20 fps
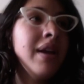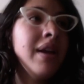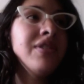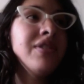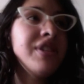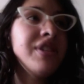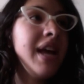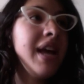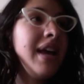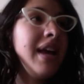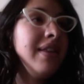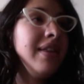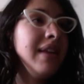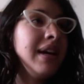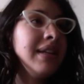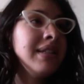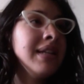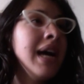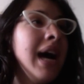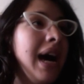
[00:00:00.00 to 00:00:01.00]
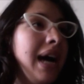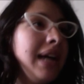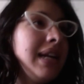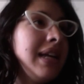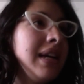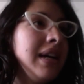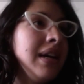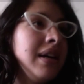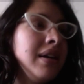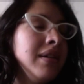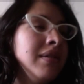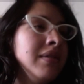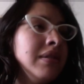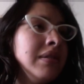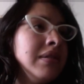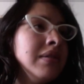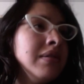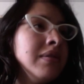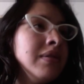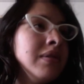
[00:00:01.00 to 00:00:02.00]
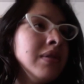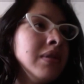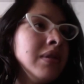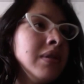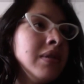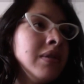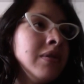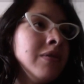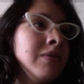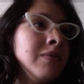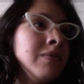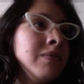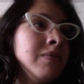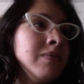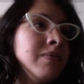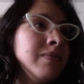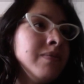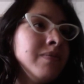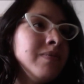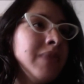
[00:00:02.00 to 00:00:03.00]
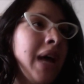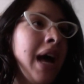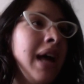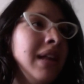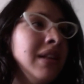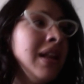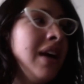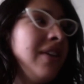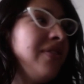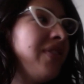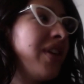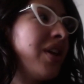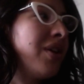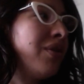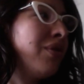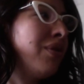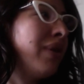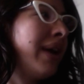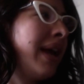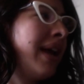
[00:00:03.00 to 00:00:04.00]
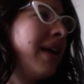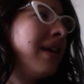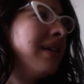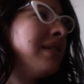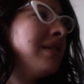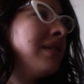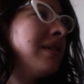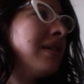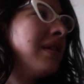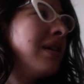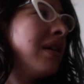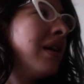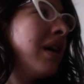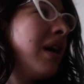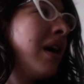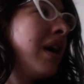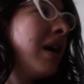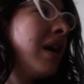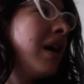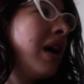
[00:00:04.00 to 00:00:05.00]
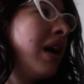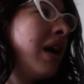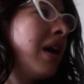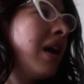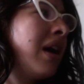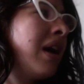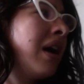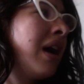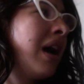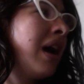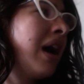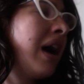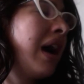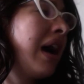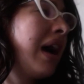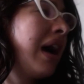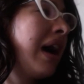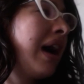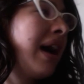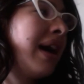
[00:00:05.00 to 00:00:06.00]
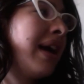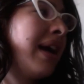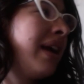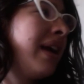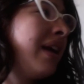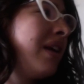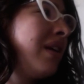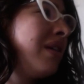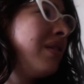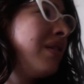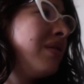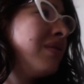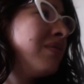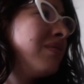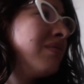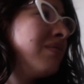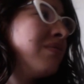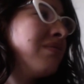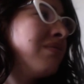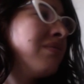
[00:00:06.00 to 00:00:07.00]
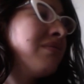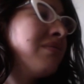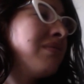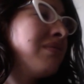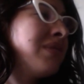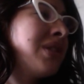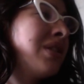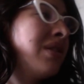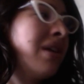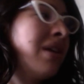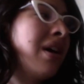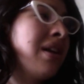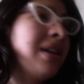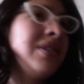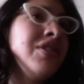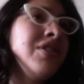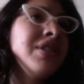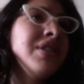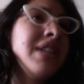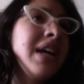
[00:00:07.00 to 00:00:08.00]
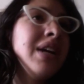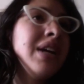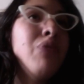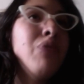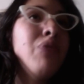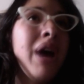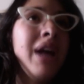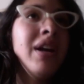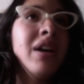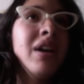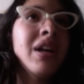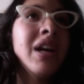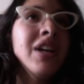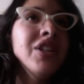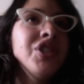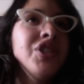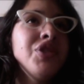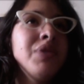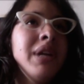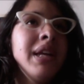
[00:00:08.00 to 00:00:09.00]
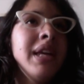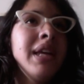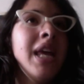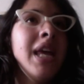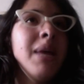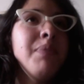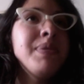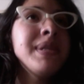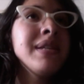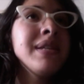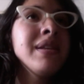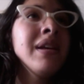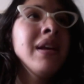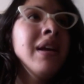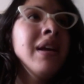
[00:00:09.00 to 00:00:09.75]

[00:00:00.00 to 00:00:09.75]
to say that, Tanya, I love you, and I do not understand why your country keeps